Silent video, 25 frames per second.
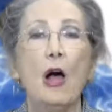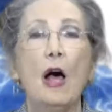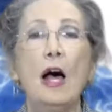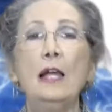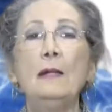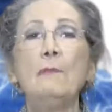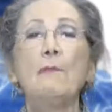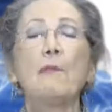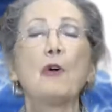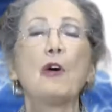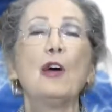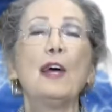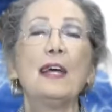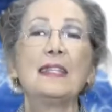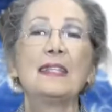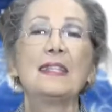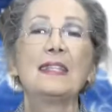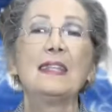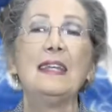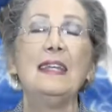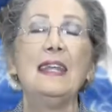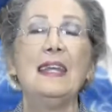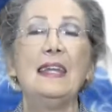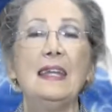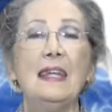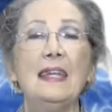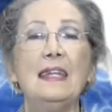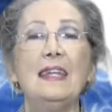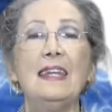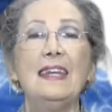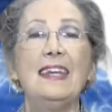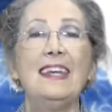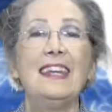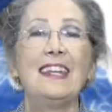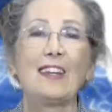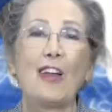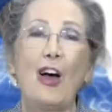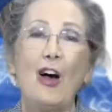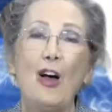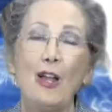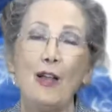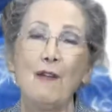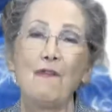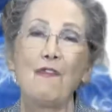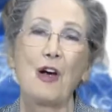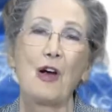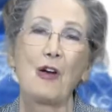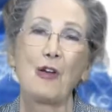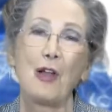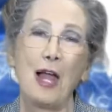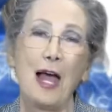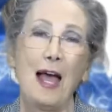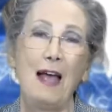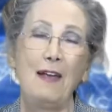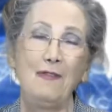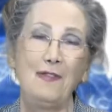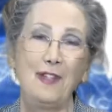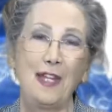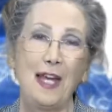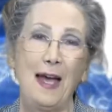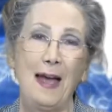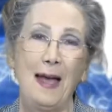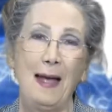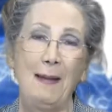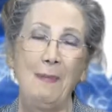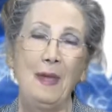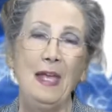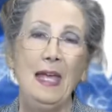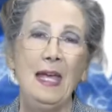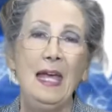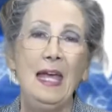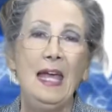unprecedented in all of our lifetime.